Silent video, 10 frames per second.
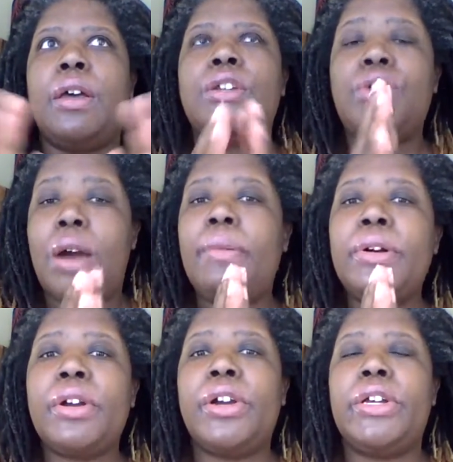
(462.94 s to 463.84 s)
trauma
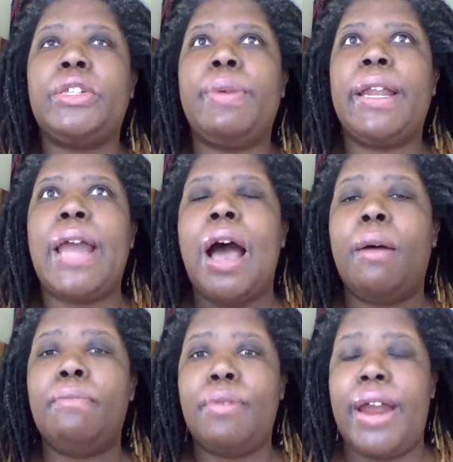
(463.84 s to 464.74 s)
occurs when our
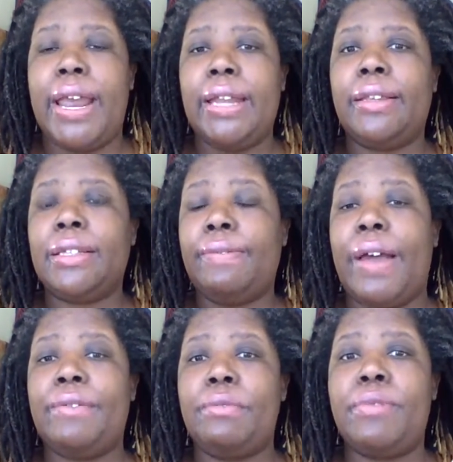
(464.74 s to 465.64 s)
brain, the
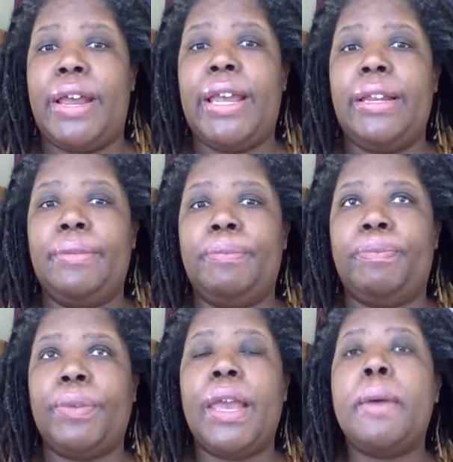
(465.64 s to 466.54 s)
survivor brain,
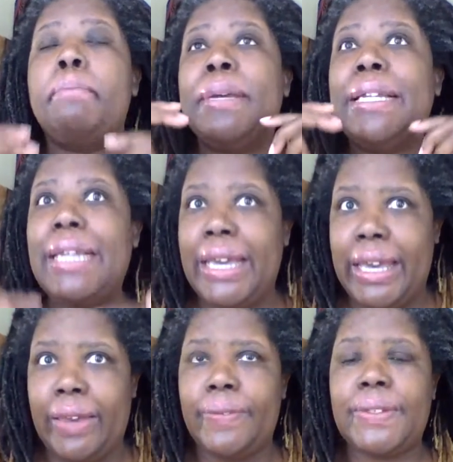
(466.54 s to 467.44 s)

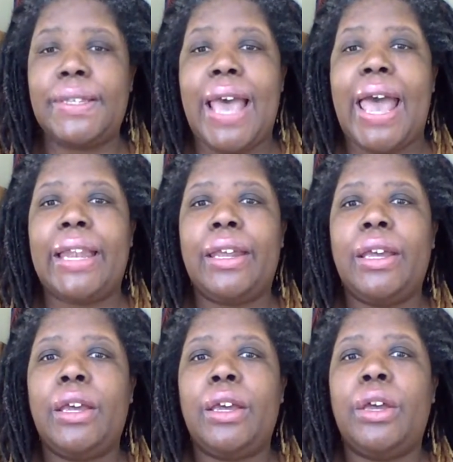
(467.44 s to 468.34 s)
believes that
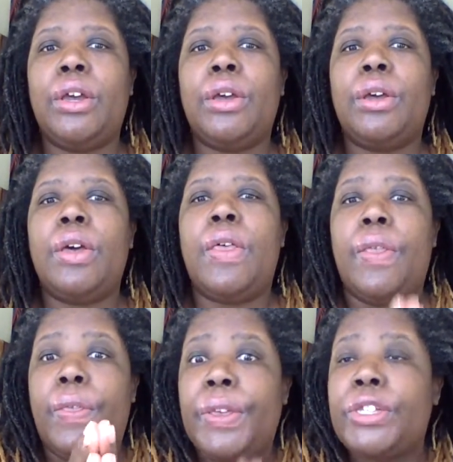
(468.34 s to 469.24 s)

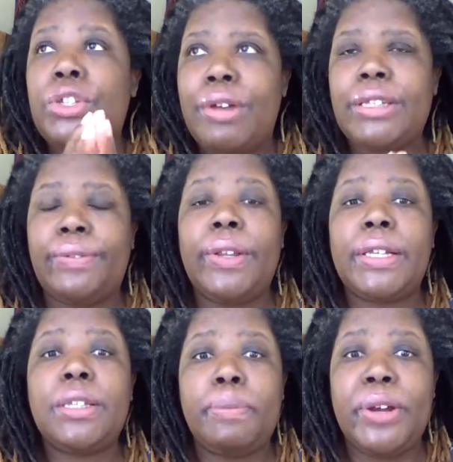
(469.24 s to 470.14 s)
the stressful
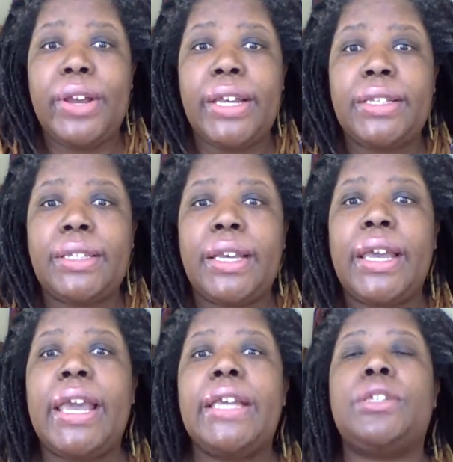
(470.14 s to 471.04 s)
experience
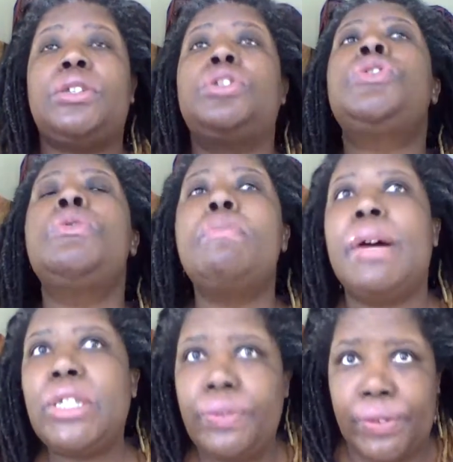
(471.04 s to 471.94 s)
is too
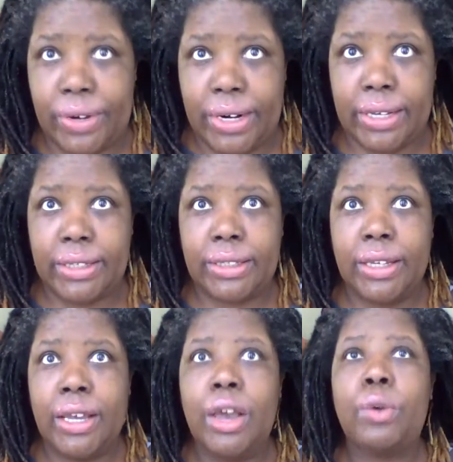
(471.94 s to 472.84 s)
much for us.
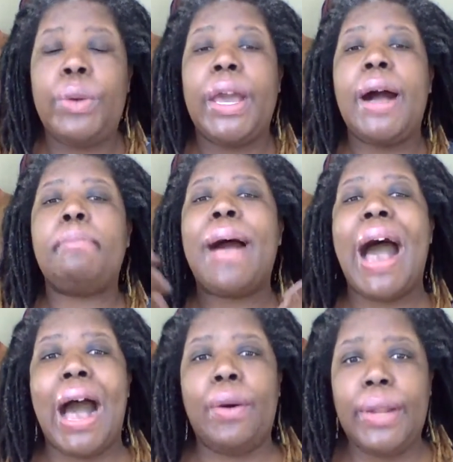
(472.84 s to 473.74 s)
We are
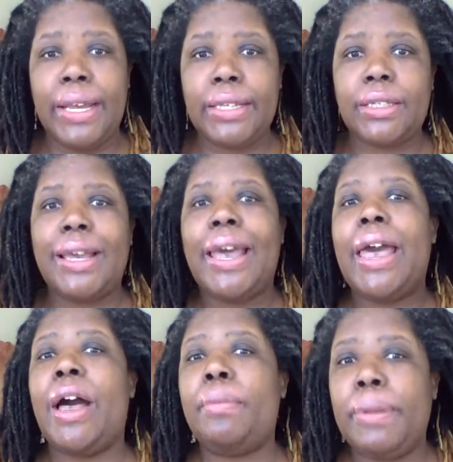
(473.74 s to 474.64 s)
powerless,
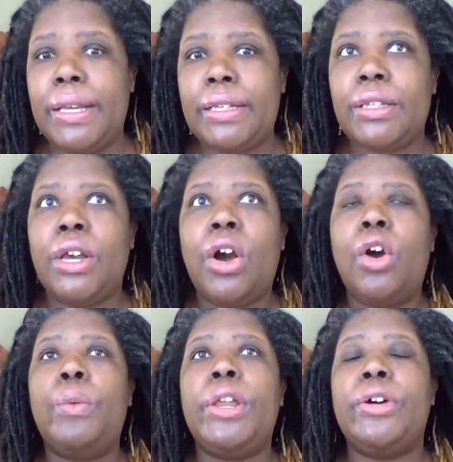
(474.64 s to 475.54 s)
helpless,
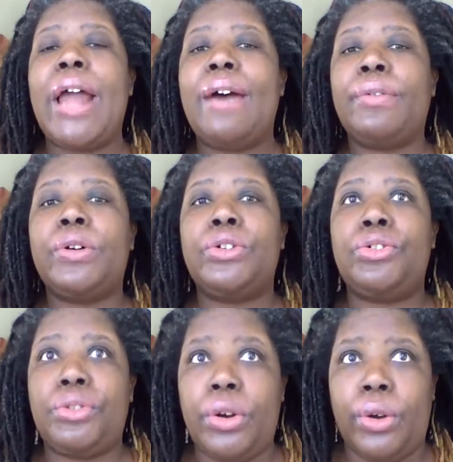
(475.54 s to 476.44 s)
or we don't have
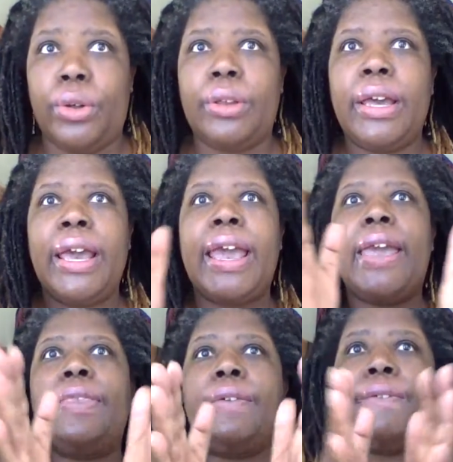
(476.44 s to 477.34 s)
control
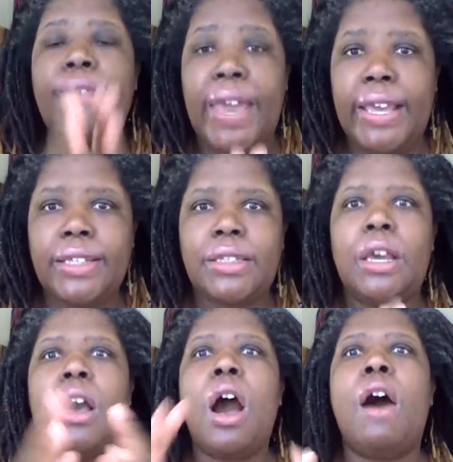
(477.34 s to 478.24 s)
in the face
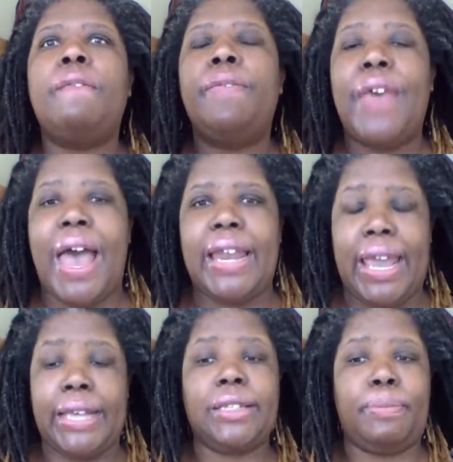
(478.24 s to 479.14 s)
of that
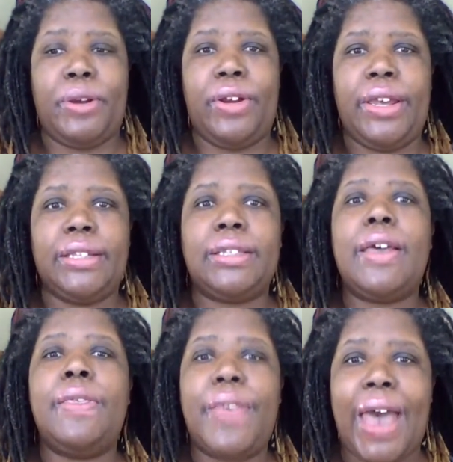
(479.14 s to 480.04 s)
experience.
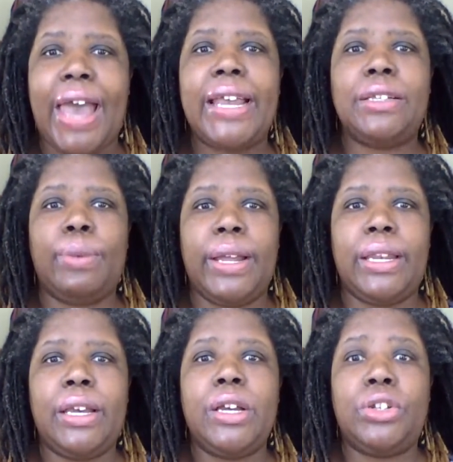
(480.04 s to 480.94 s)
That is when
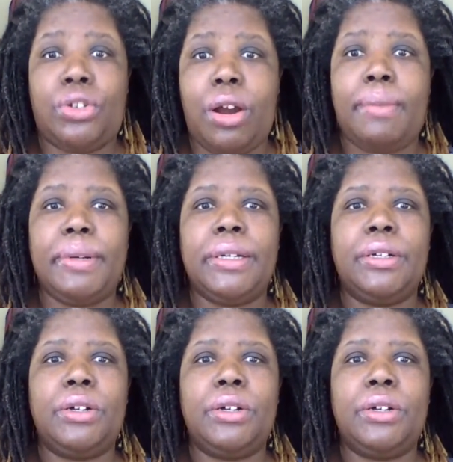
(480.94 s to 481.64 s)
trauma